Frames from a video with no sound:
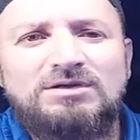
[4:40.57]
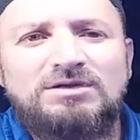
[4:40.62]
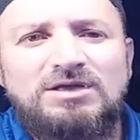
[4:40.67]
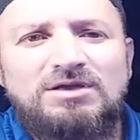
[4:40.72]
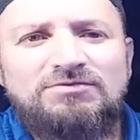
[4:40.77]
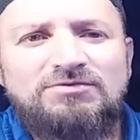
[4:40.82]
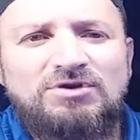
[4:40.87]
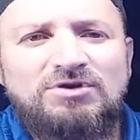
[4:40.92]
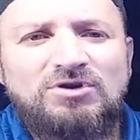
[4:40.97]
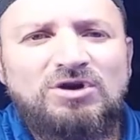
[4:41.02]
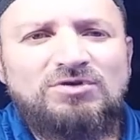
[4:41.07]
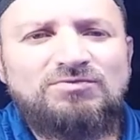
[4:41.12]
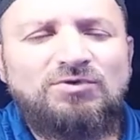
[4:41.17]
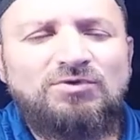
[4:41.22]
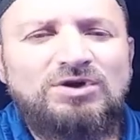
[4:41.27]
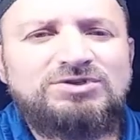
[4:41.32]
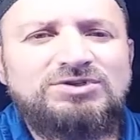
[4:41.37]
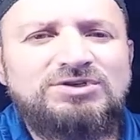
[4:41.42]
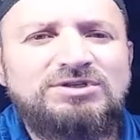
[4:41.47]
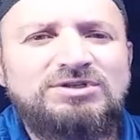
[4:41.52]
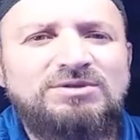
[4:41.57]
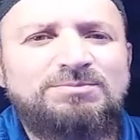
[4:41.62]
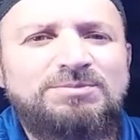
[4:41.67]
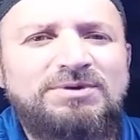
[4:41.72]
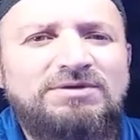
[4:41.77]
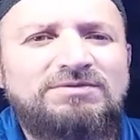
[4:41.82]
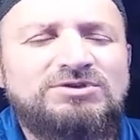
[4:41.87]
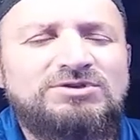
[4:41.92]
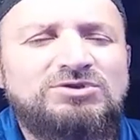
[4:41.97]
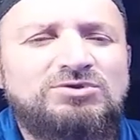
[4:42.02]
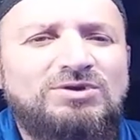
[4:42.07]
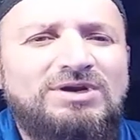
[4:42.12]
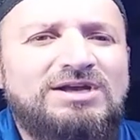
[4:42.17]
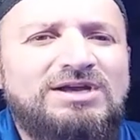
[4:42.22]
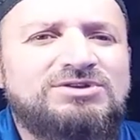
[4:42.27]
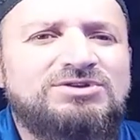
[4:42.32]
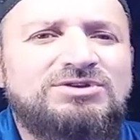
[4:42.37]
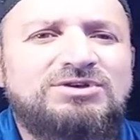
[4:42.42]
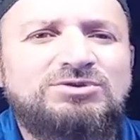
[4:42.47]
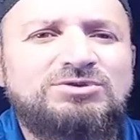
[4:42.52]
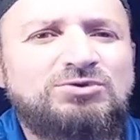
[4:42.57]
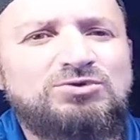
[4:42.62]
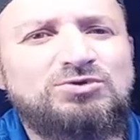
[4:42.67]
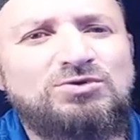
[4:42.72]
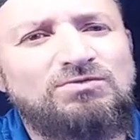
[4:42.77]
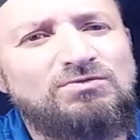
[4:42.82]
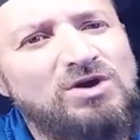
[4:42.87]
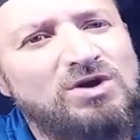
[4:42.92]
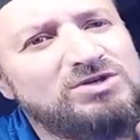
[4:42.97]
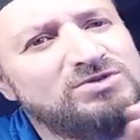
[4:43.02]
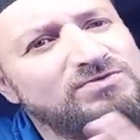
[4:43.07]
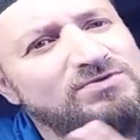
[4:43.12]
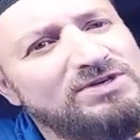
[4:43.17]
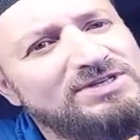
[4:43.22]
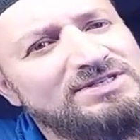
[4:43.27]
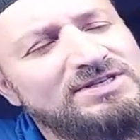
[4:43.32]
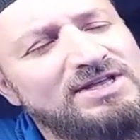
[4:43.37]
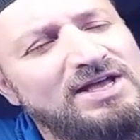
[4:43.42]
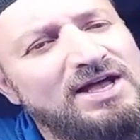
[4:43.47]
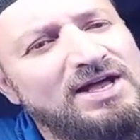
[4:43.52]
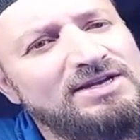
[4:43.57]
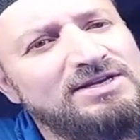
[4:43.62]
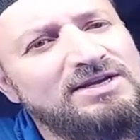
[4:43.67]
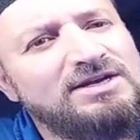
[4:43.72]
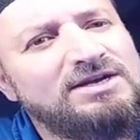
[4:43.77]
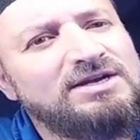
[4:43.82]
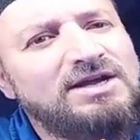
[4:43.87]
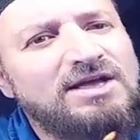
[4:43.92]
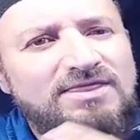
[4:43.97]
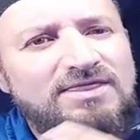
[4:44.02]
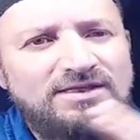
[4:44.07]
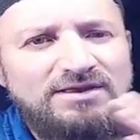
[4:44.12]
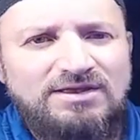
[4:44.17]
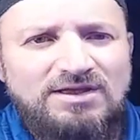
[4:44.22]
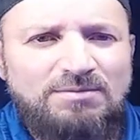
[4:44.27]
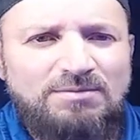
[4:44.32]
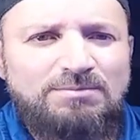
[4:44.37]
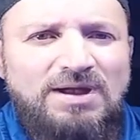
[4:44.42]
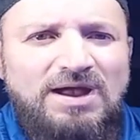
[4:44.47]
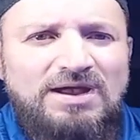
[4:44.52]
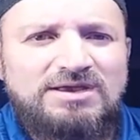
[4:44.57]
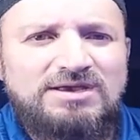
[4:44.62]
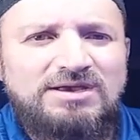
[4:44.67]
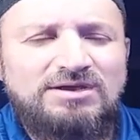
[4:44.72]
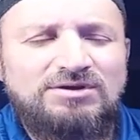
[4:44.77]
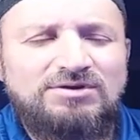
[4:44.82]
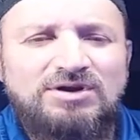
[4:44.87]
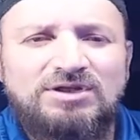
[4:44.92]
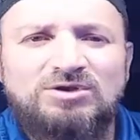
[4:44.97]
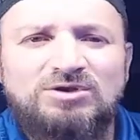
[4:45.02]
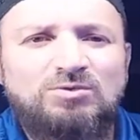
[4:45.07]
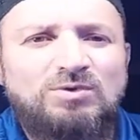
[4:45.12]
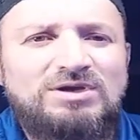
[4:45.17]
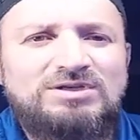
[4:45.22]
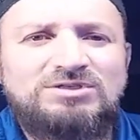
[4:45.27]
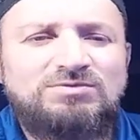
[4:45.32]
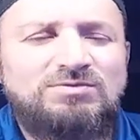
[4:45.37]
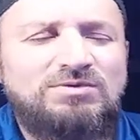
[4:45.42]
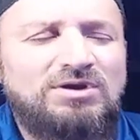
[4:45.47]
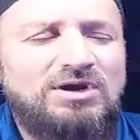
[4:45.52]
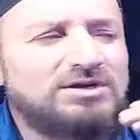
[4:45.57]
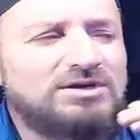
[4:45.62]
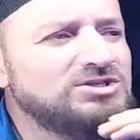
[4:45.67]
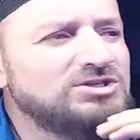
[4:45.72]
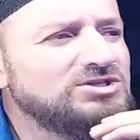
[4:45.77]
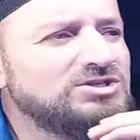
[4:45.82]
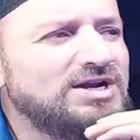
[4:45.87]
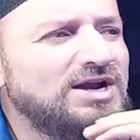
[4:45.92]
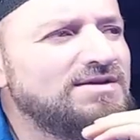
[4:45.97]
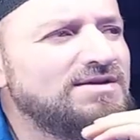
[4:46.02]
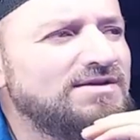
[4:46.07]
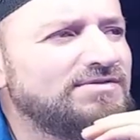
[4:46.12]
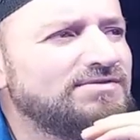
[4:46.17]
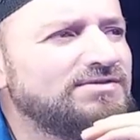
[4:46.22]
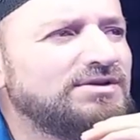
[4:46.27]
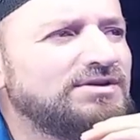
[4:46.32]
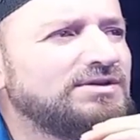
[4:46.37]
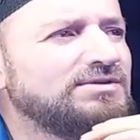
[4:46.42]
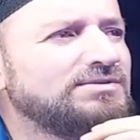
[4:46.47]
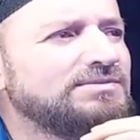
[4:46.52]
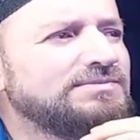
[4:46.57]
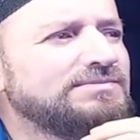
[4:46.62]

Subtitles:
If you have not watched the previous two lectures, you should watch first that, then come back here. Otherwise, you will understand nothing.